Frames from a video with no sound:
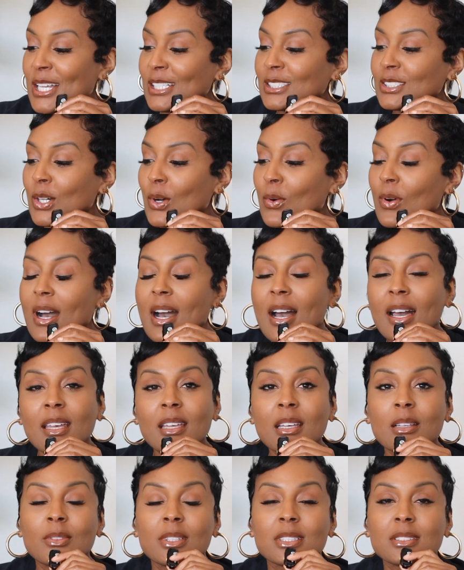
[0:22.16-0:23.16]
So I
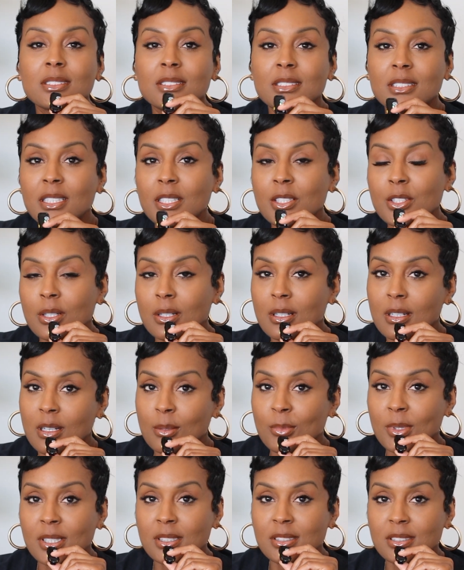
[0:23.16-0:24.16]
have seen your
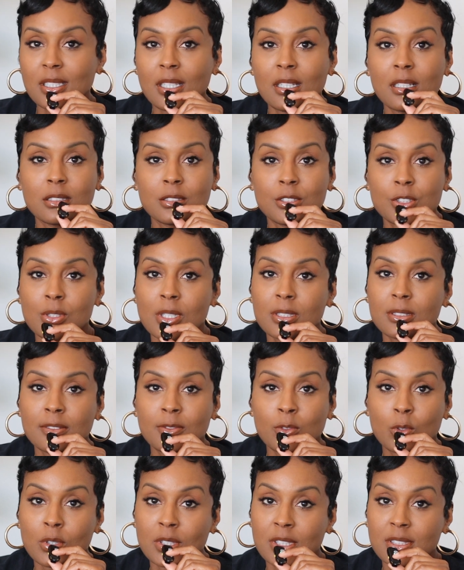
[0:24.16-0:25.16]
comments and
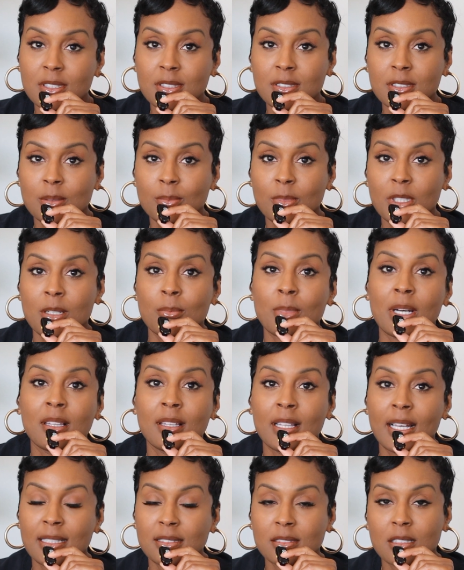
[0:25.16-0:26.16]
constructive criticism in my
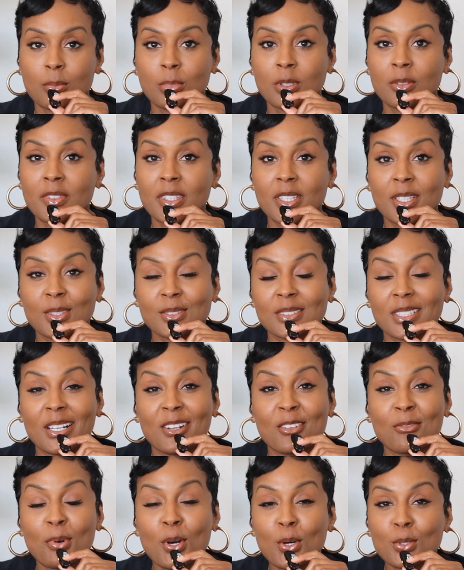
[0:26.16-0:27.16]
last couple of videos that
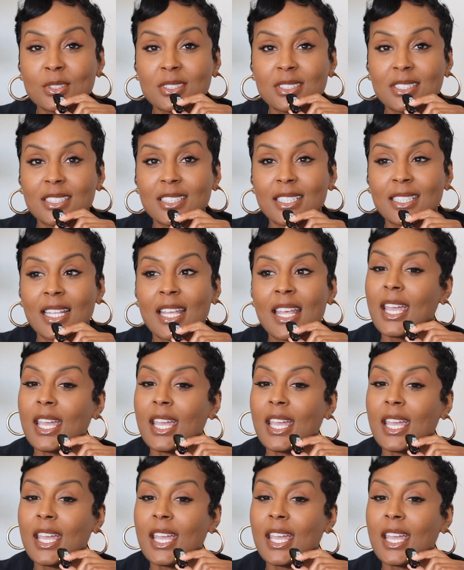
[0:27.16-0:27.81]
I've posted,